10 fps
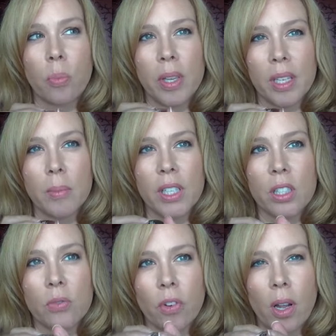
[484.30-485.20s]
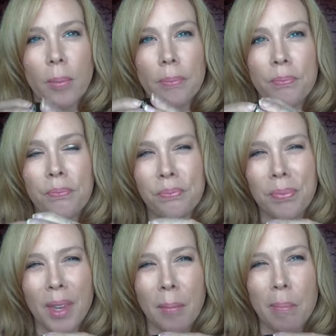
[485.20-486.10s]
pigments from
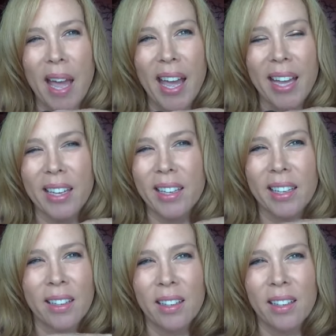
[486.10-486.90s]
MAC